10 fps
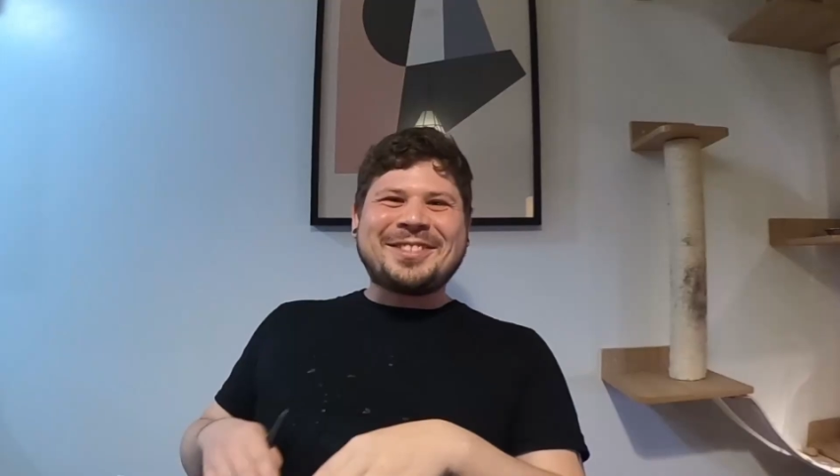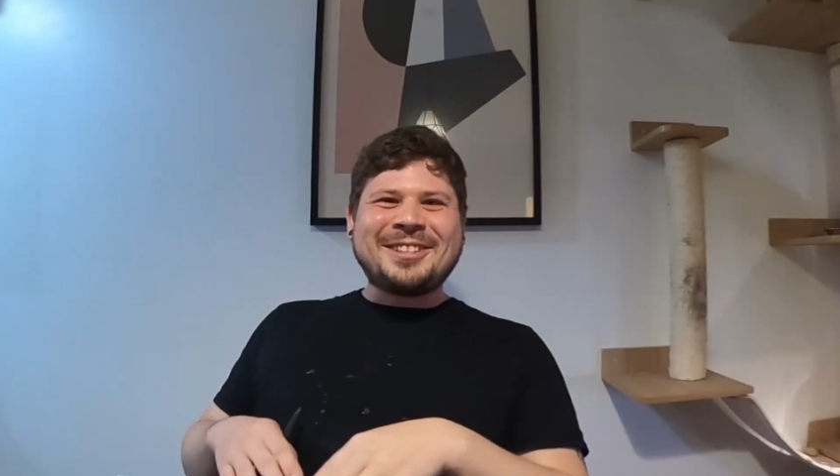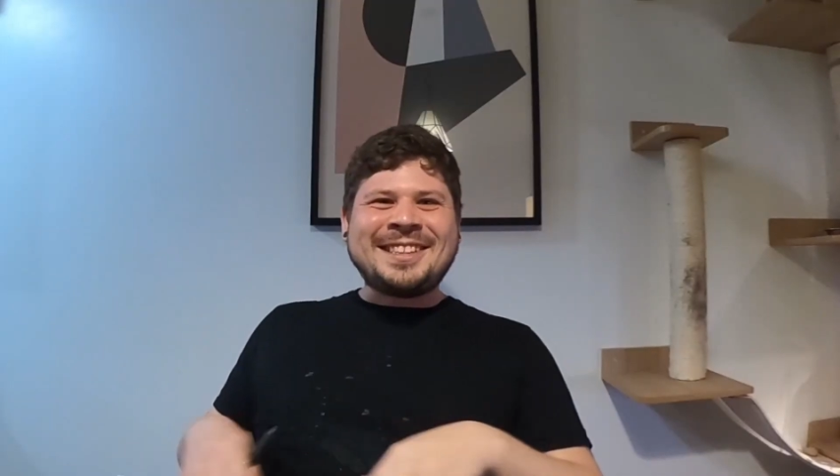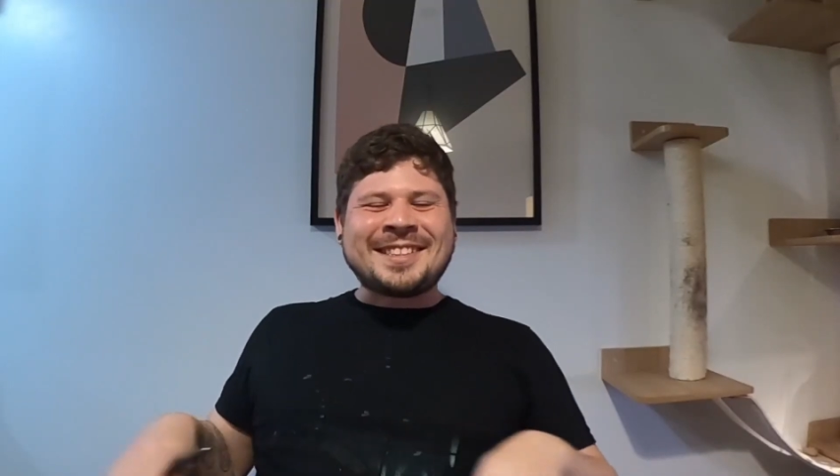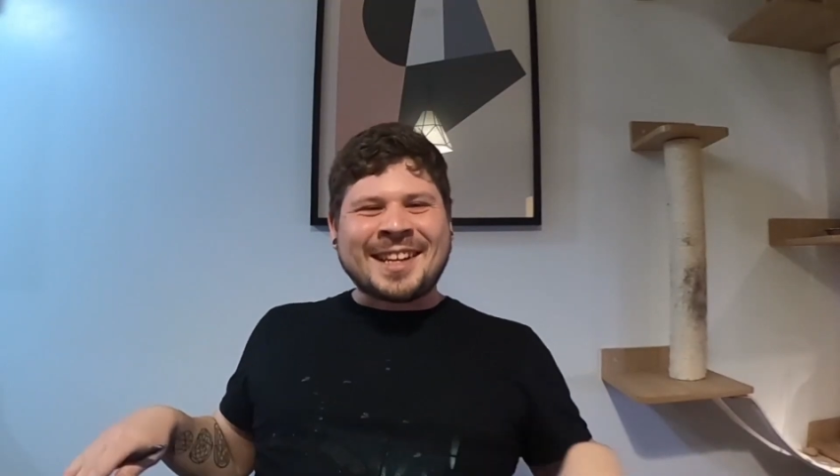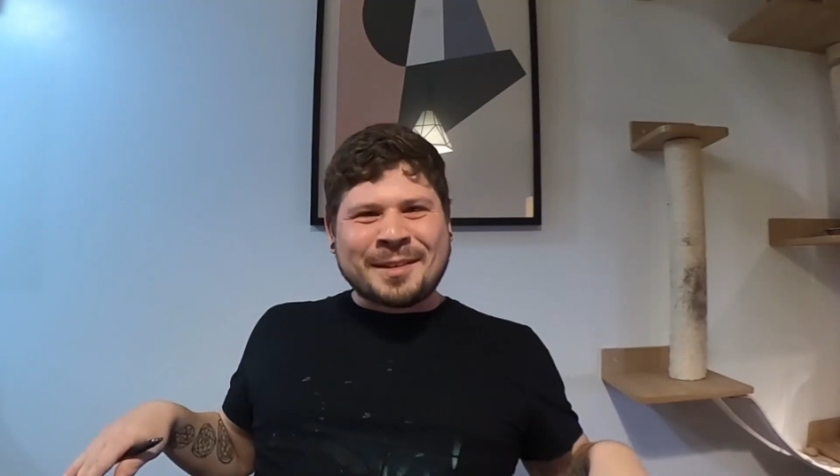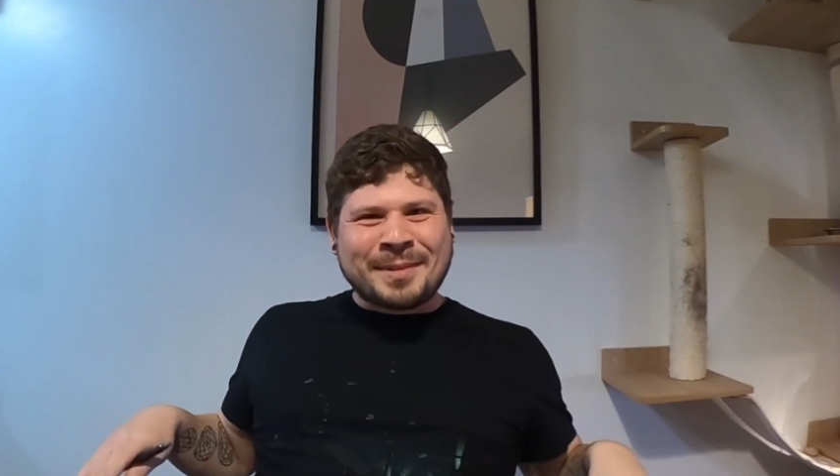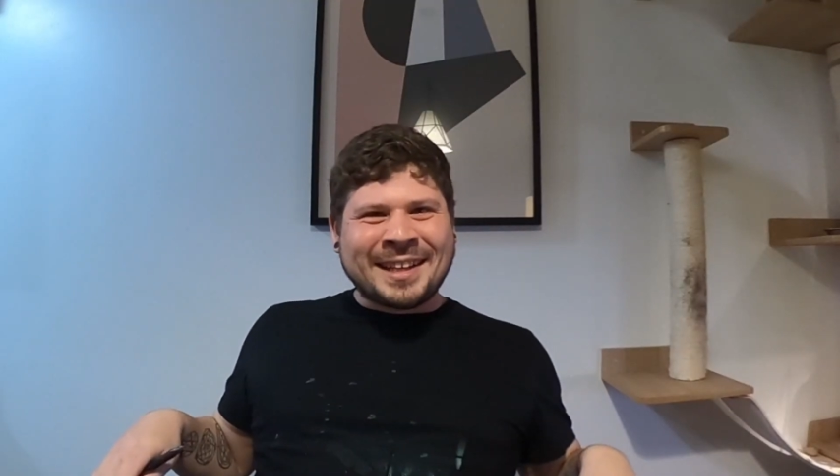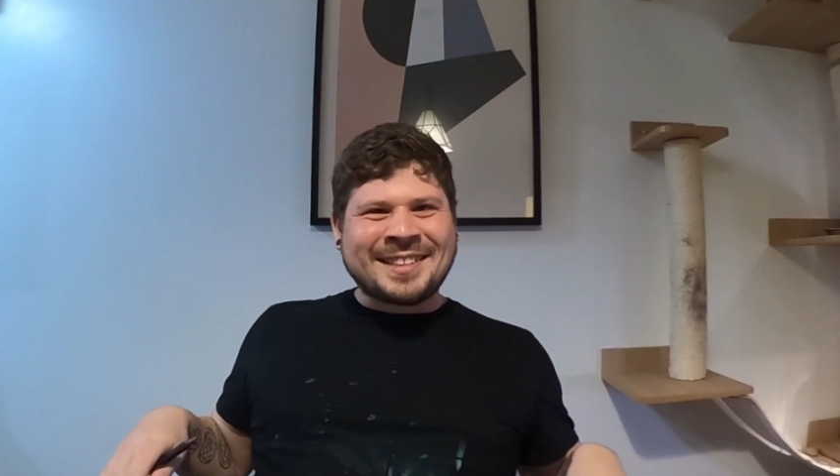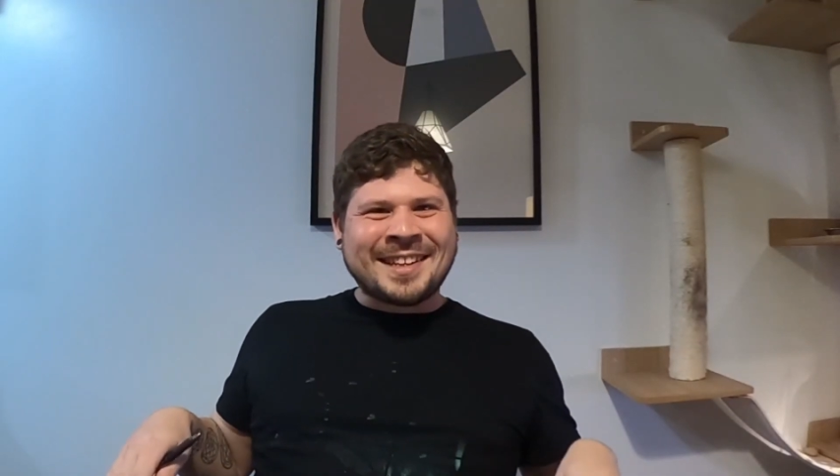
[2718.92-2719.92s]
3
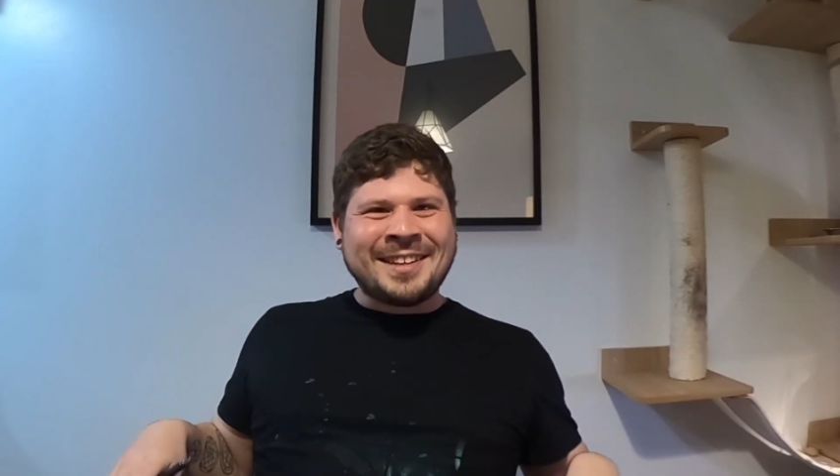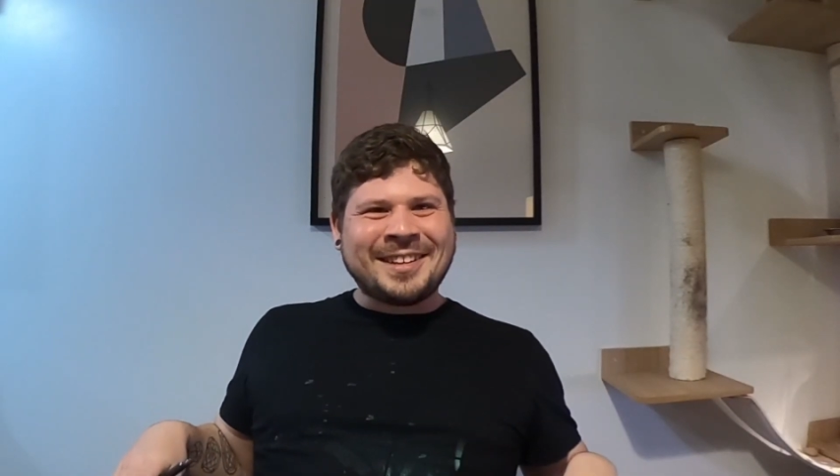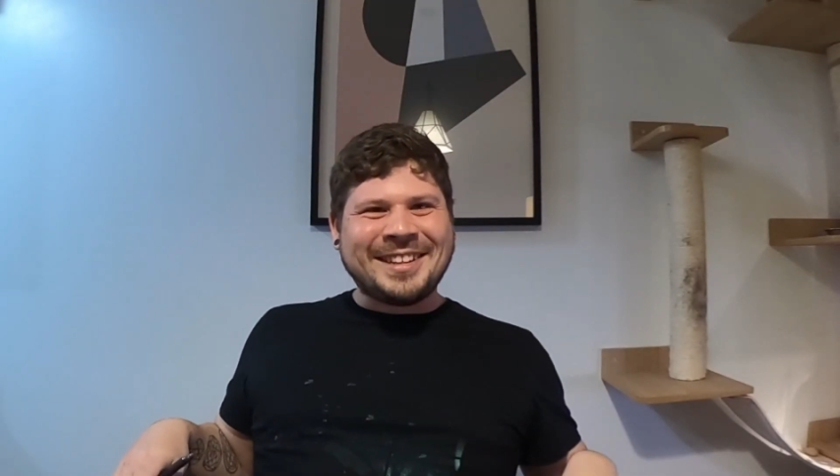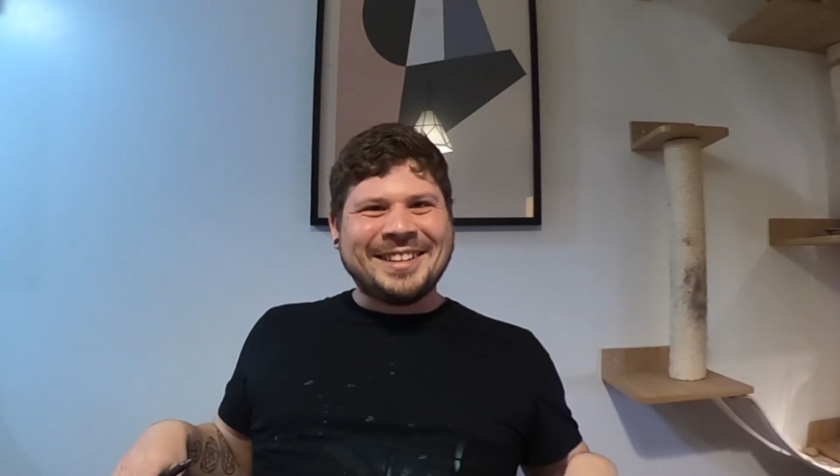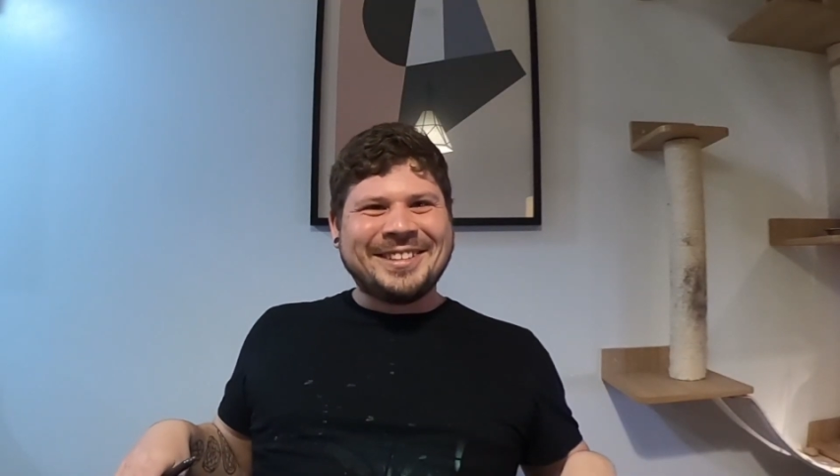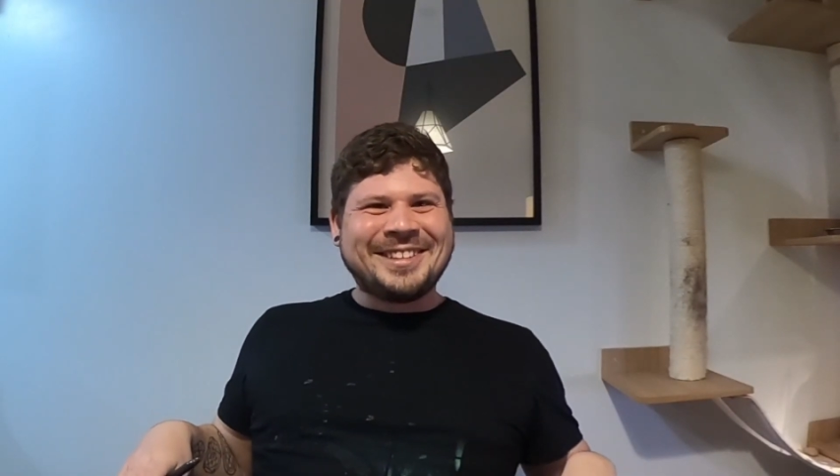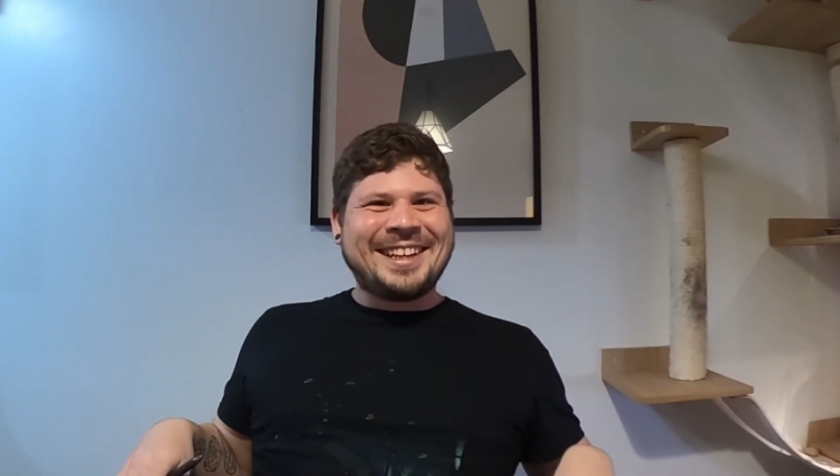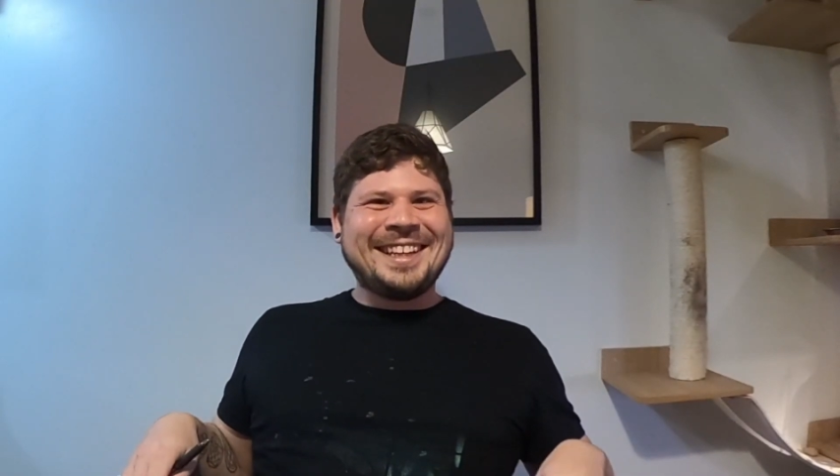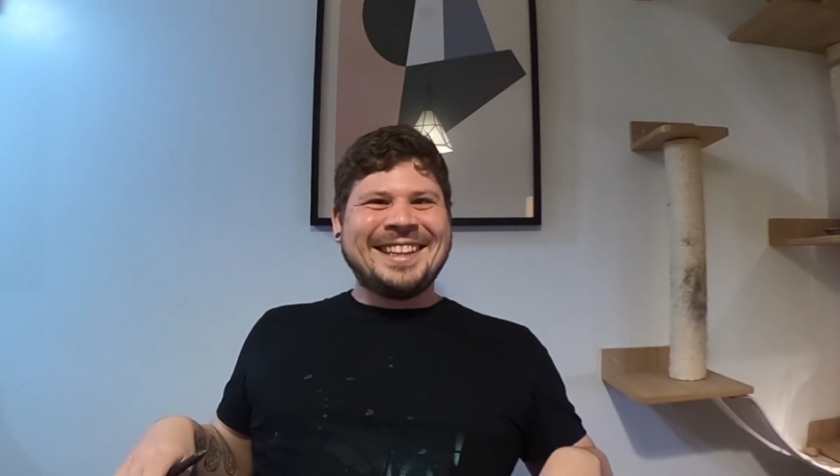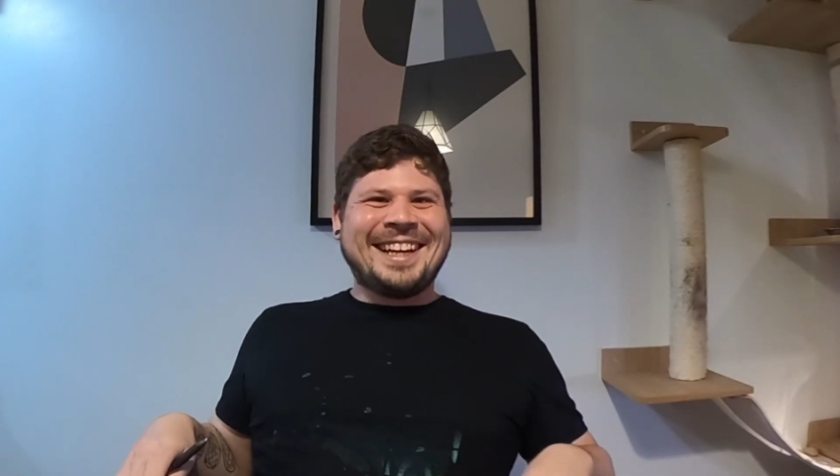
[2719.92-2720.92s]
centibites under you,
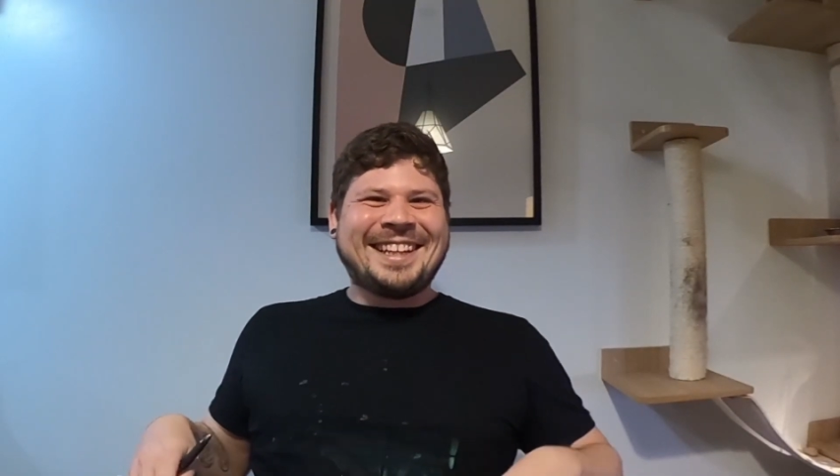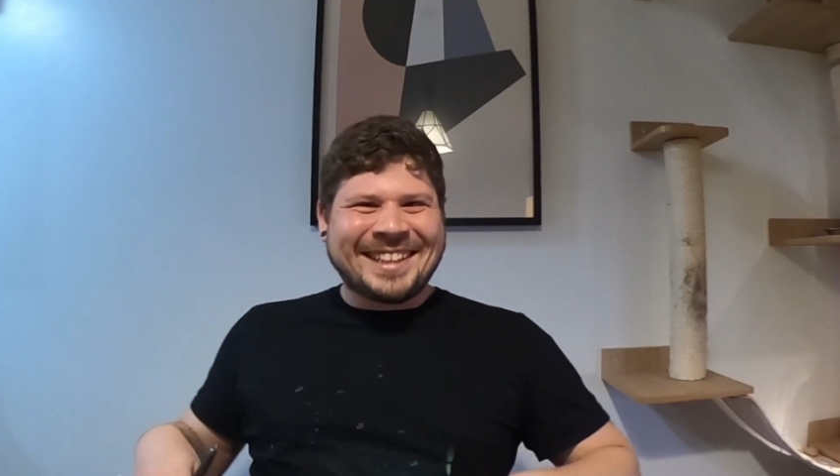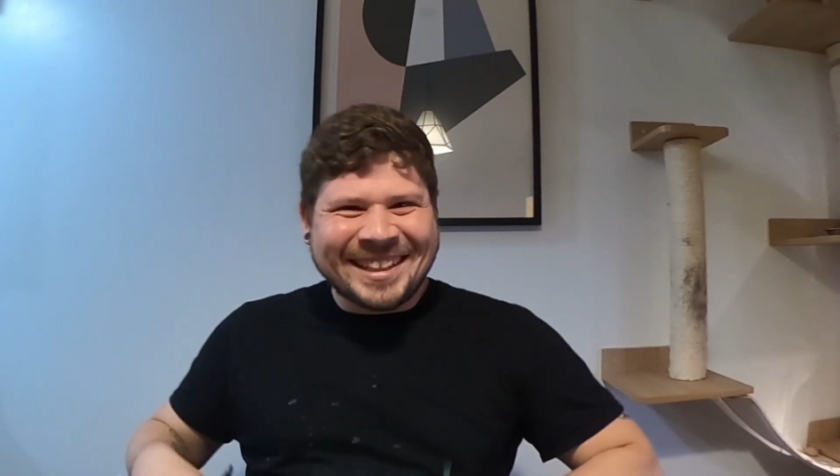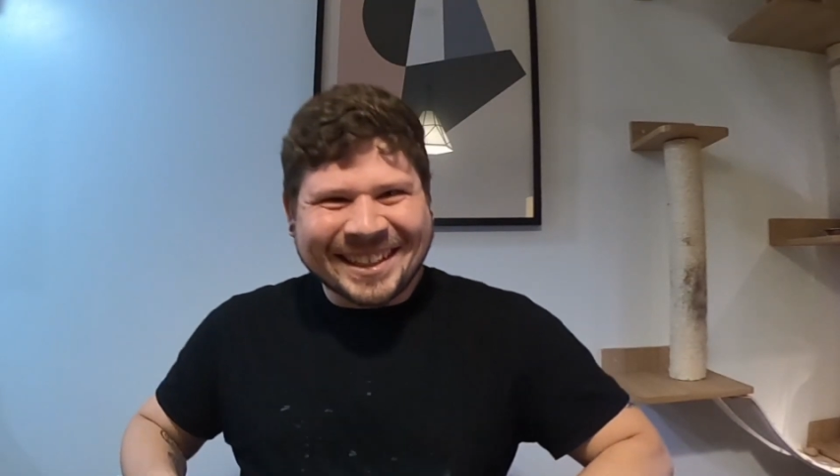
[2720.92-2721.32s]
and then